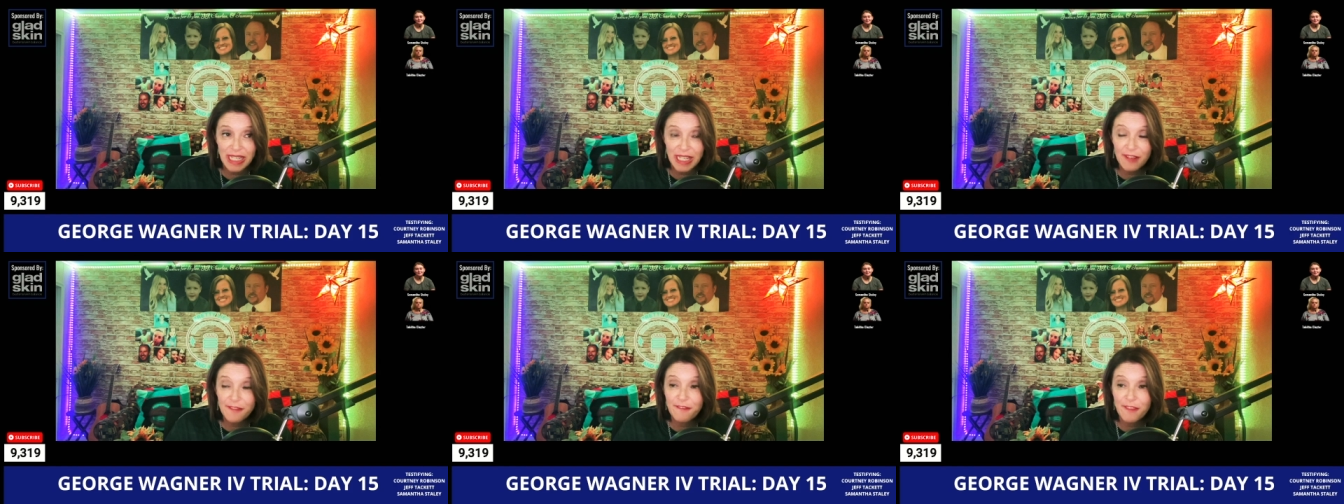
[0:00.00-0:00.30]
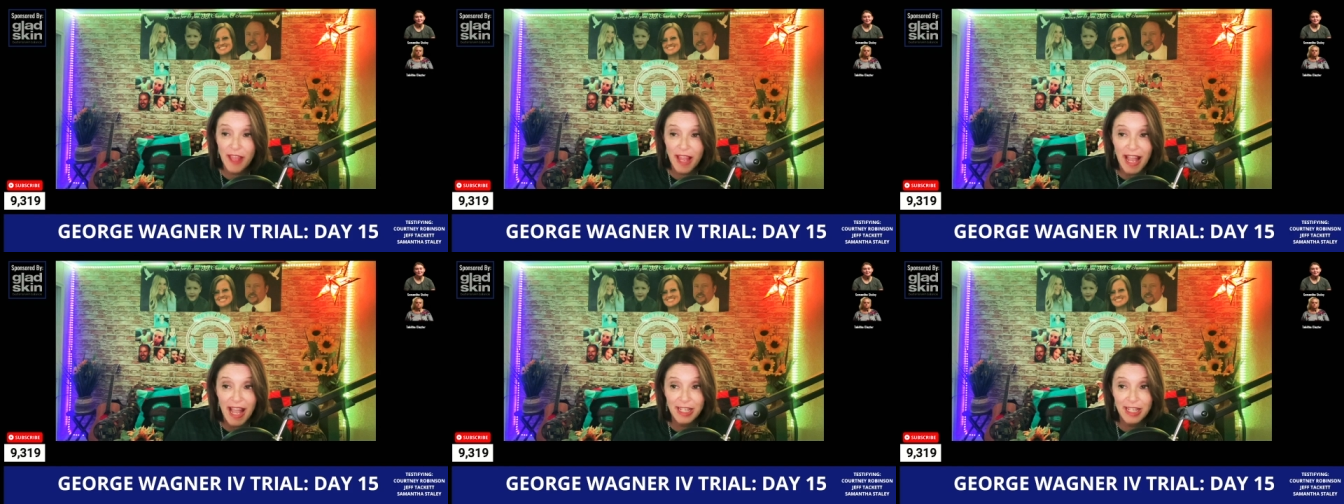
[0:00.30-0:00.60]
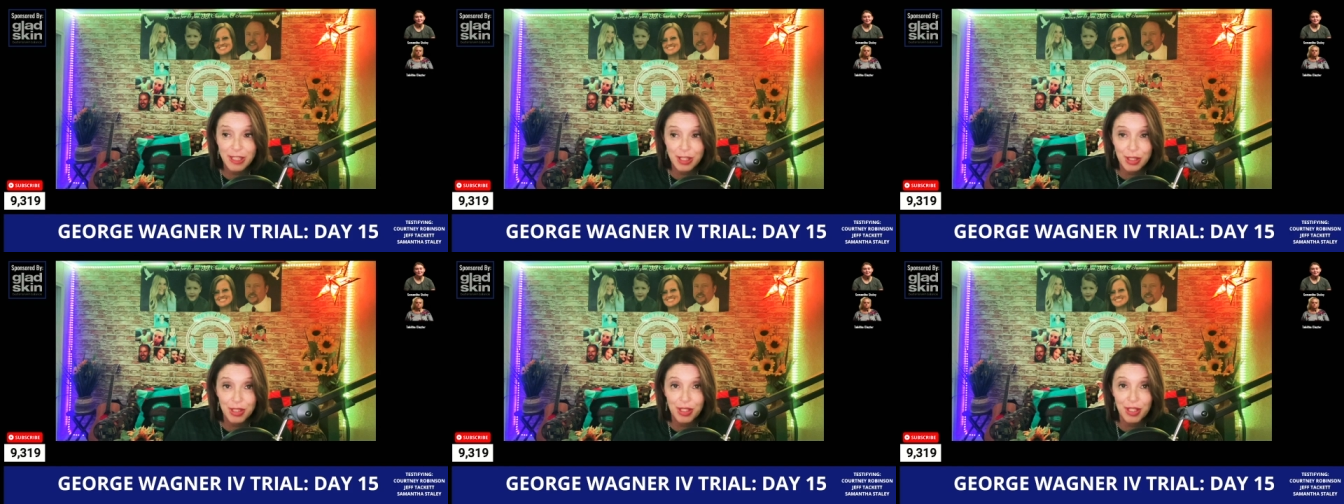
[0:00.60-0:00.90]
if they
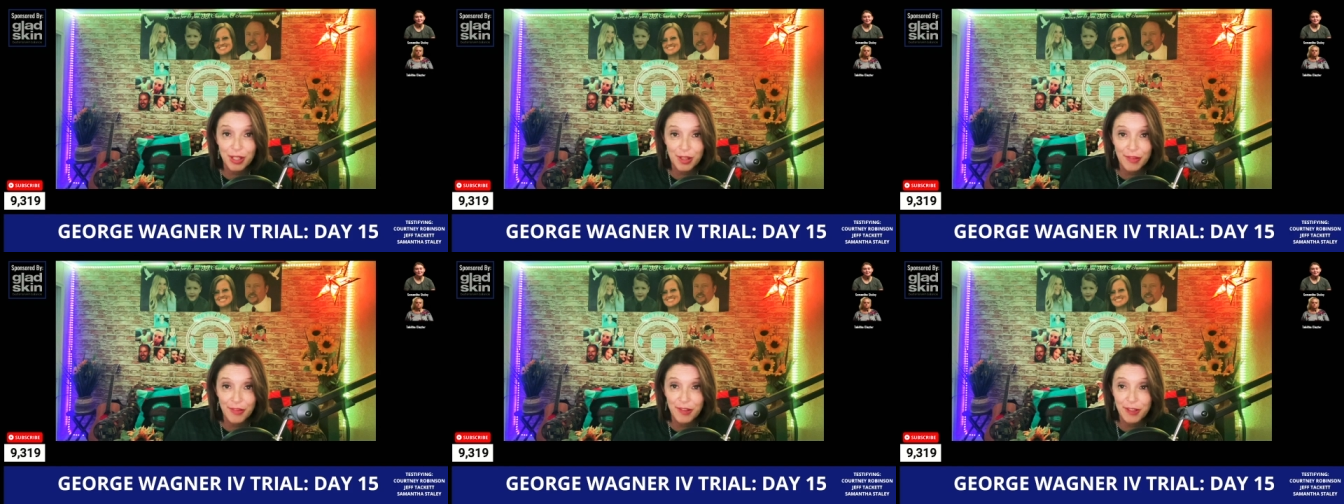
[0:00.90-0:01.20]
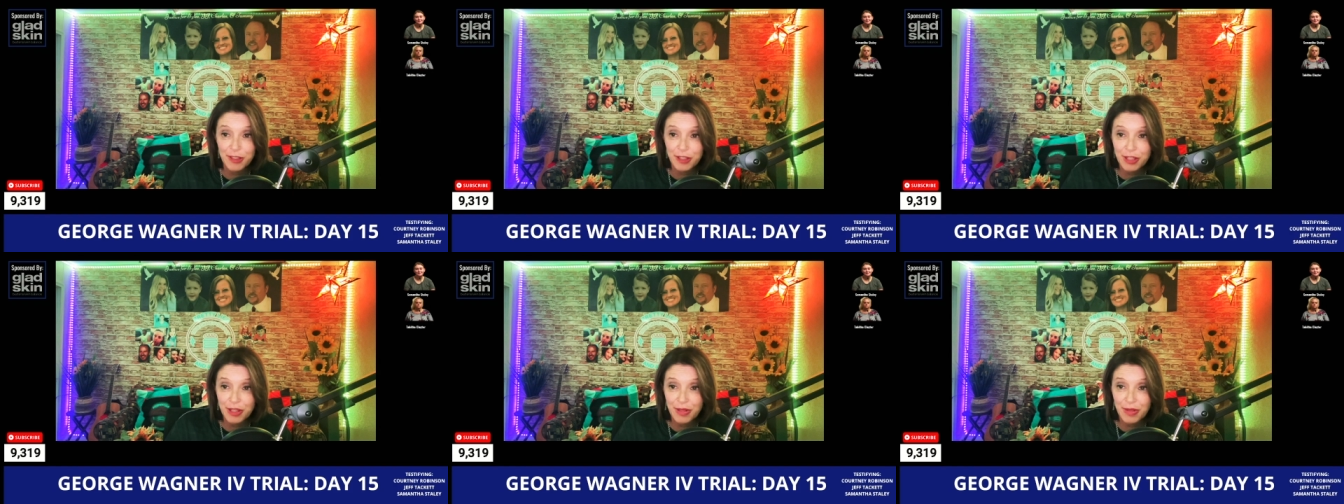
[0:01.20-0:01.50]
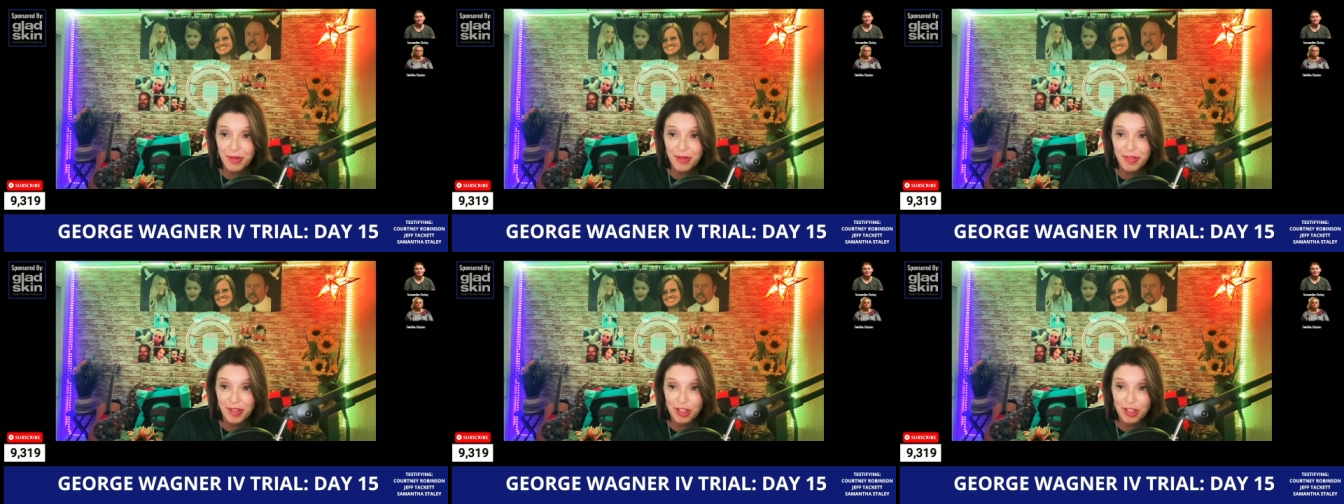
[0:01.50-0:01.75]
had dirt on their shoes.